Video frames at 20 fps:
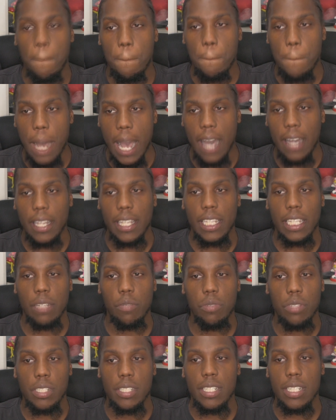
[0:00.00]
about it. It
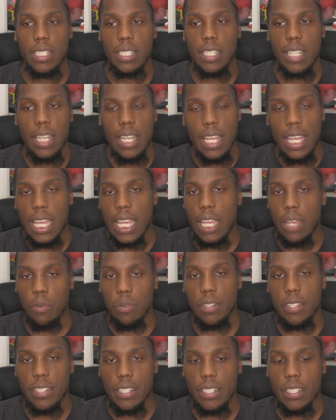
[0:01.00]
was just, it was
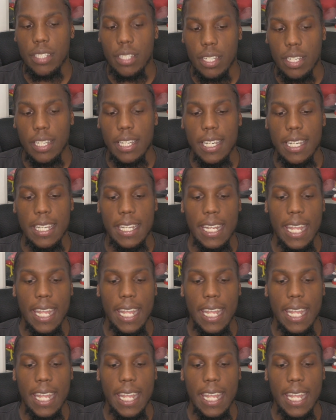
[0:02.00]
just good.